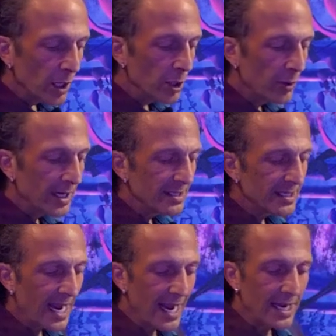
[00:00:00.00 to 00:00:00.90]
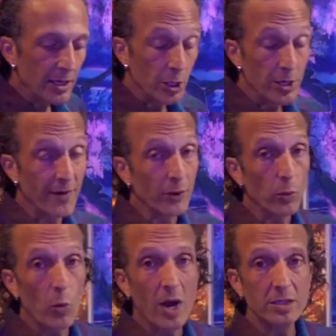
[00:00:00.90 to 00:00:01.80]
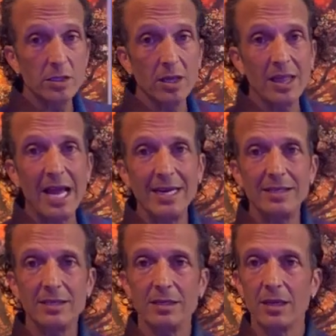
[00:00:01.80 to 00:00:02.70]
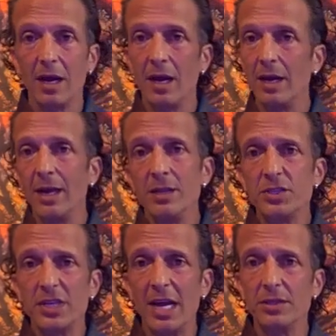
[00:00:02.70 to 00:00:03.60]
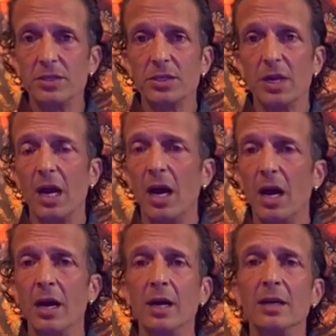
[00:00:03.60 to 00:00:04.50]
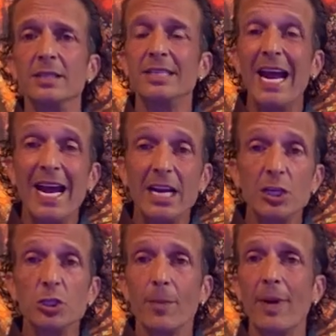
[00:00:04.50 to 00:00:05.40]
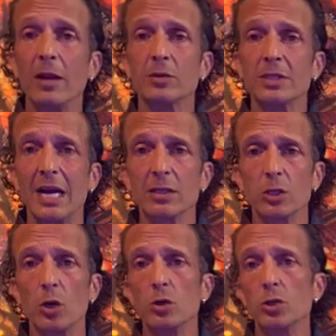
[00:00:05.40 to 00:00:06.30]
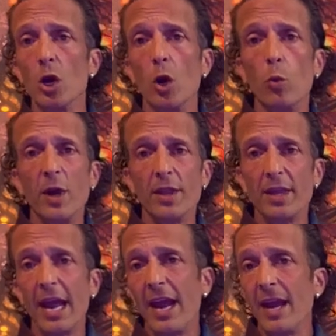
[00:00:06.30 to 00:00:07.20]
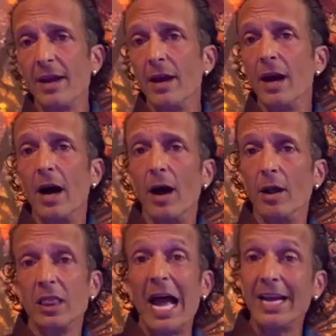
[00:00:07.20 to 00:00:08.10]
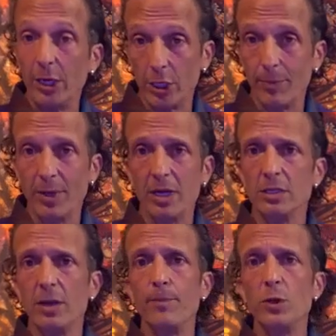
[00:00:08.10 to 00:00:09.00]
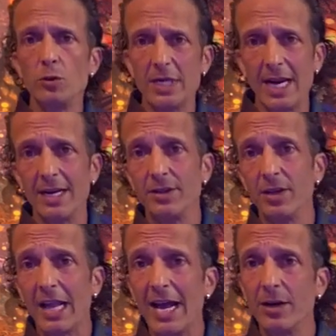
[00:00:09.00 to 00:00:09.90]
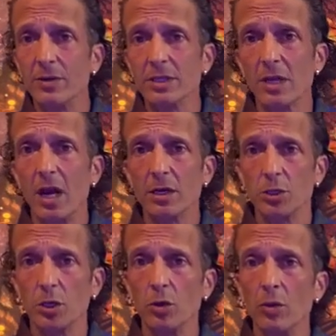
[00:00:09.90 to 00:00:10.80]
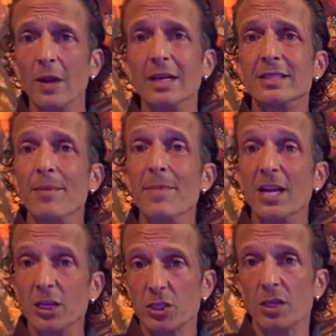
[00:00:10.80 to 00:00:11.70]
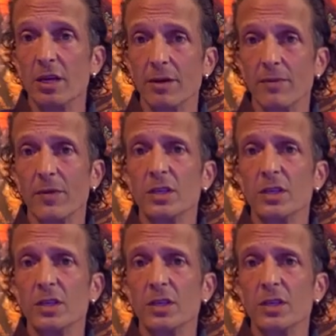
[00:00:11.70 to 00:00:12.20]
you can take, you never want to light incense, sage, Palo Santos with a lighter, because the butane in the lighter is thought to diminish the